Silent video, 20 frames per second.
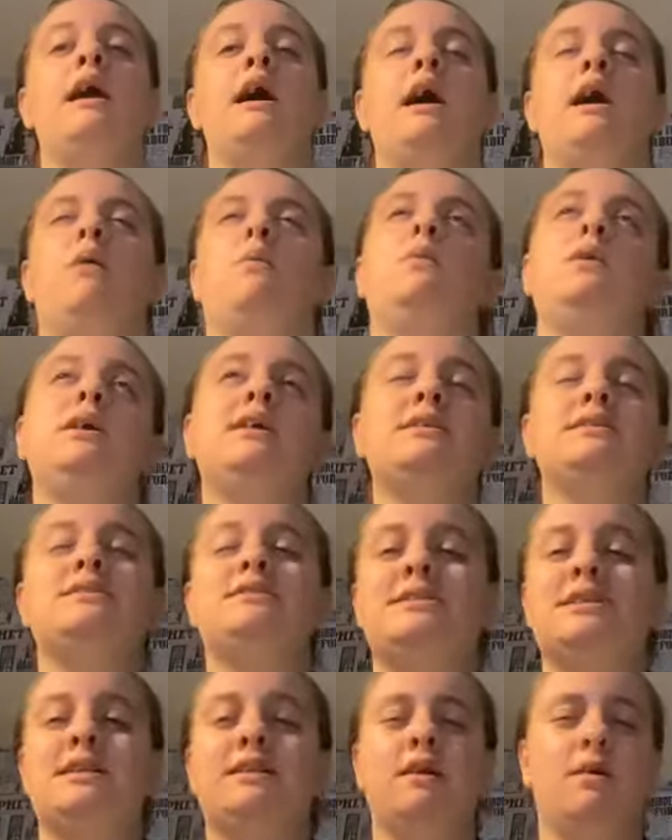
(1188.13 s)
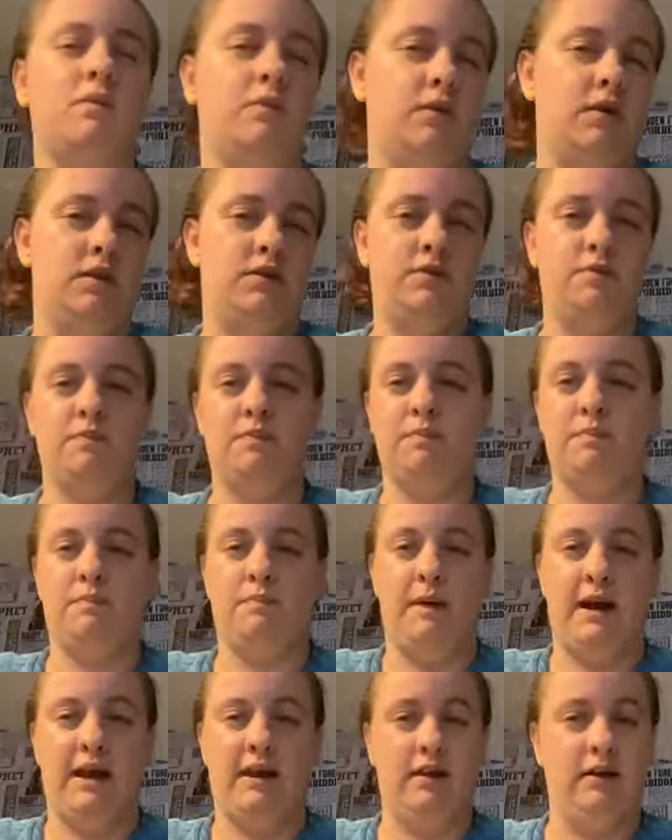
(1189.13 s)
and we can see that with
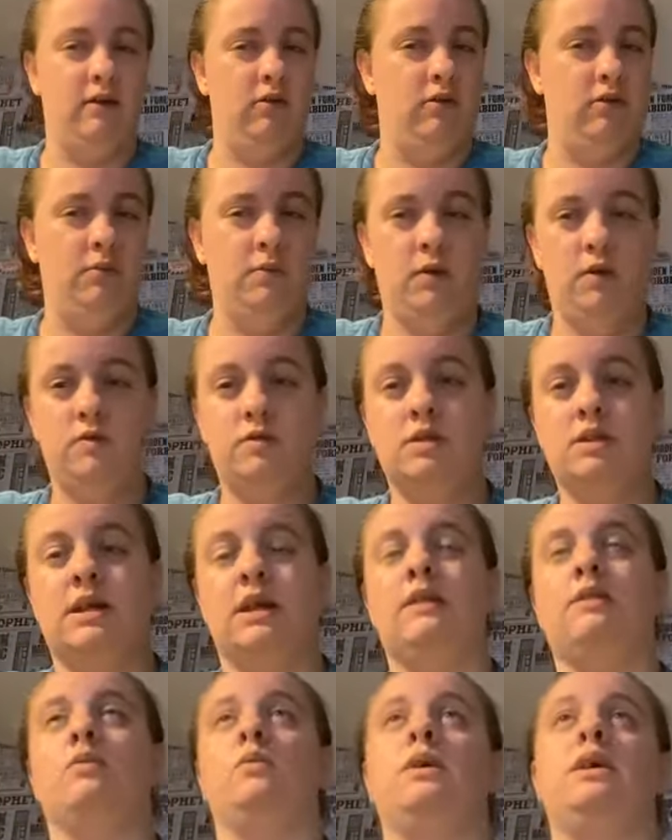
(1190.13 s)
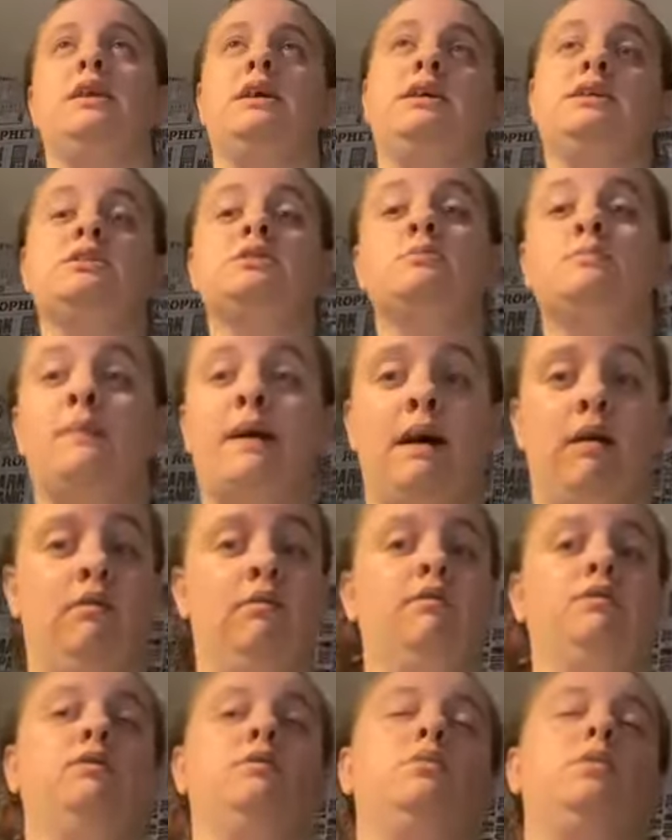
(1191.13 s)
Bella almost like the way they smell
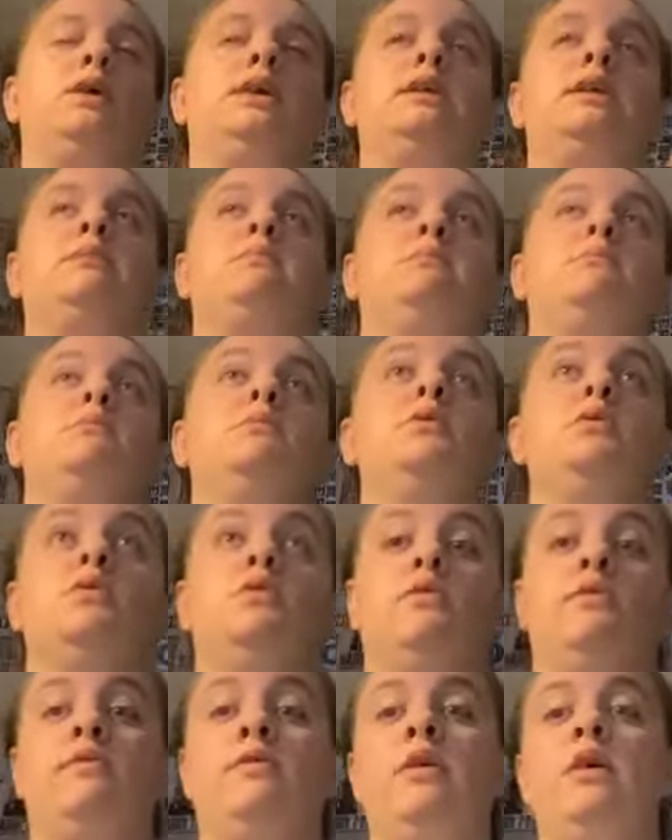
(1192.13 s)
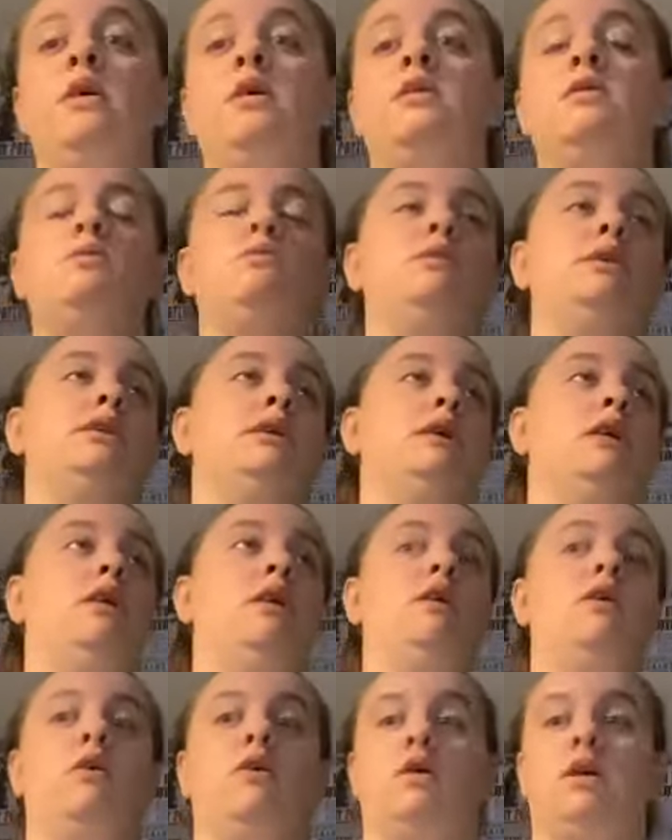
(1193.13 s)
the way they move the way they
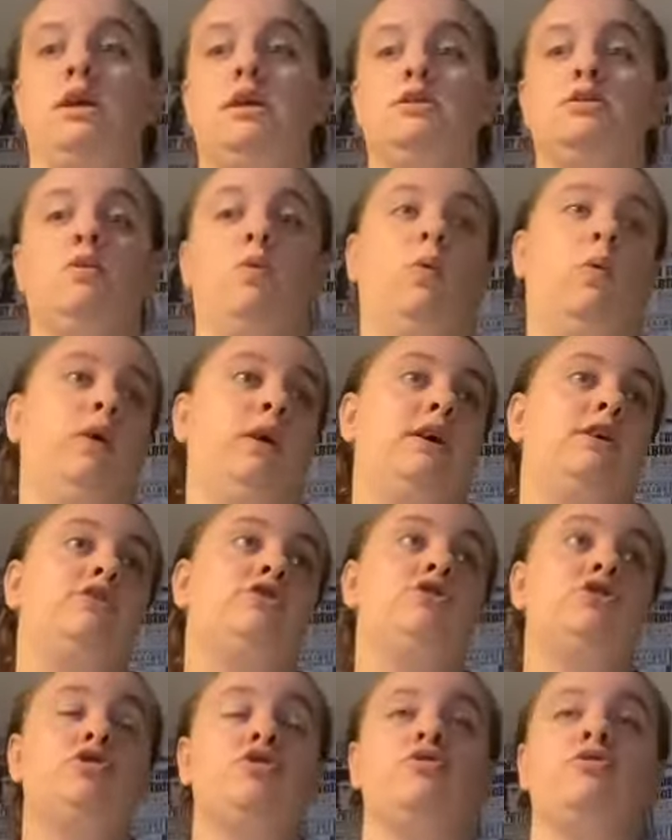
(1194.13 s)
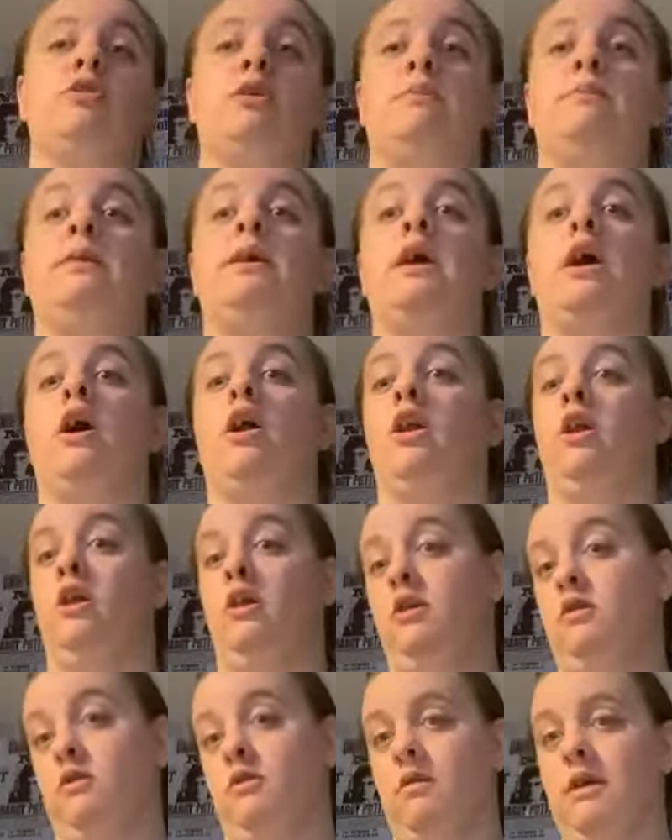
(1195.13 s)
look it's all extremely
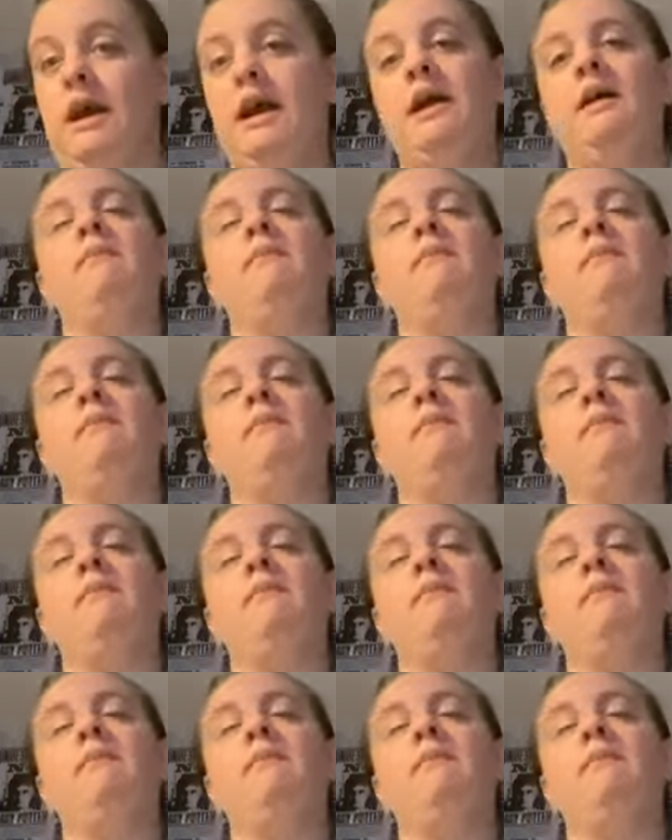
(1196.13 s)
alluring